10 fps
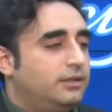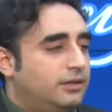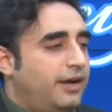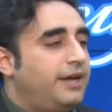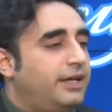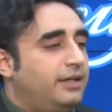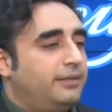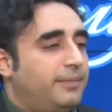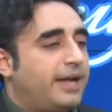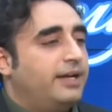grading
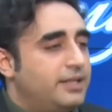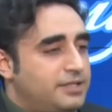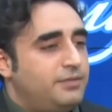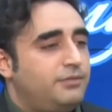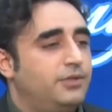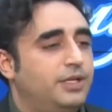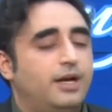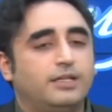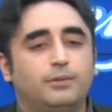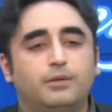mechanism for
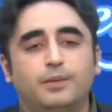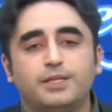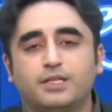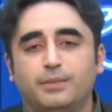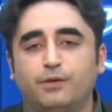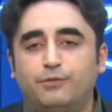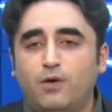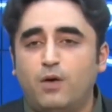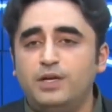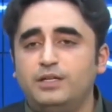young diplomats coming
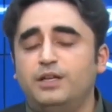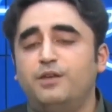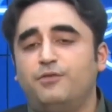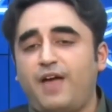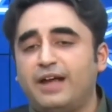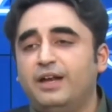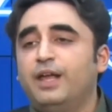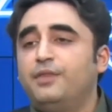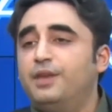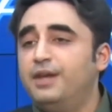forward. And in fact,
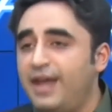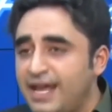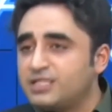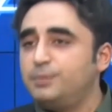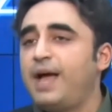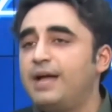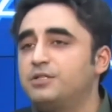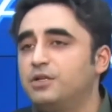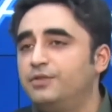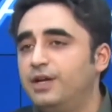the next
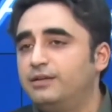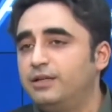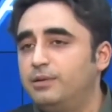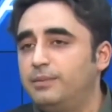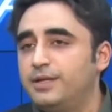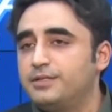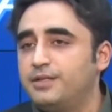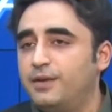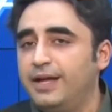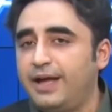batch of young diplomats
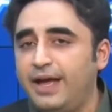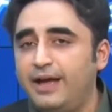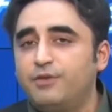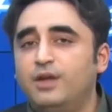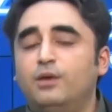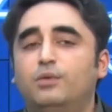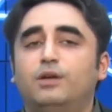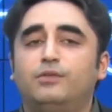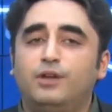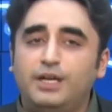that we have will
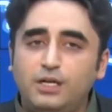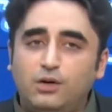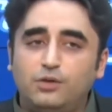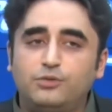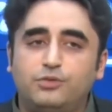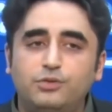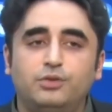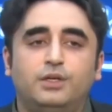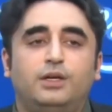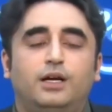have already gone
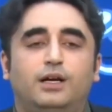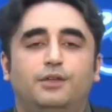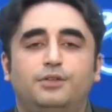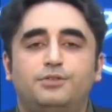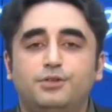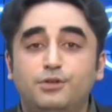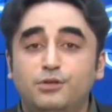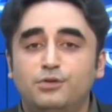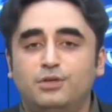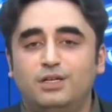through this
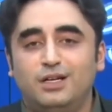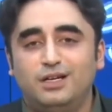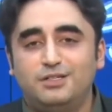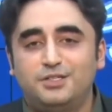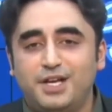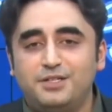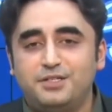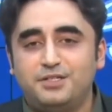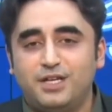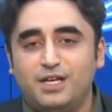new
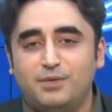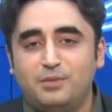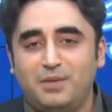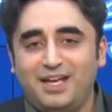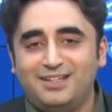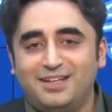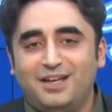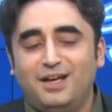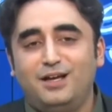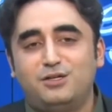changes that have been made
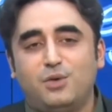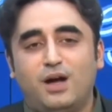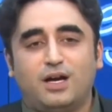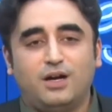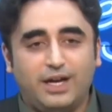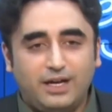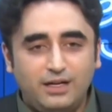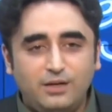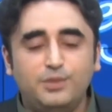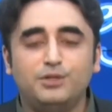to our
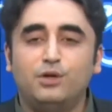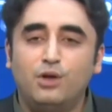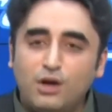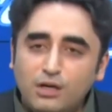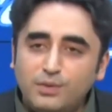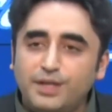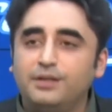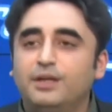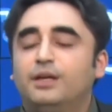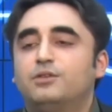curriculum, along with
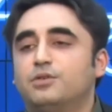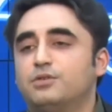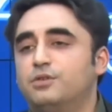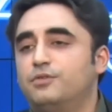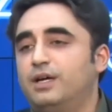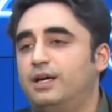sort of